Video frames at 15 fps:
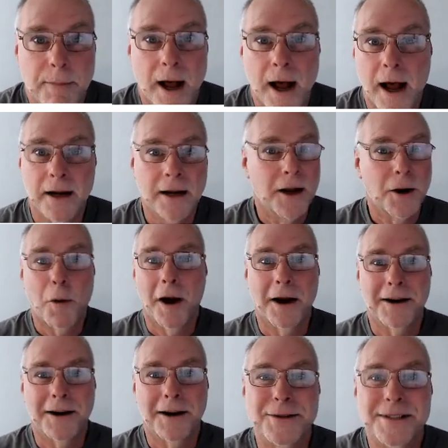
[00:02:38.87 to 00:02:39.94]
part quite
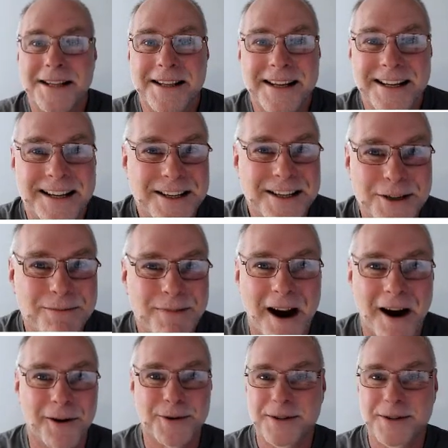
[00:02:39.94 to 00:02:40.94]
close to the ignition barrel,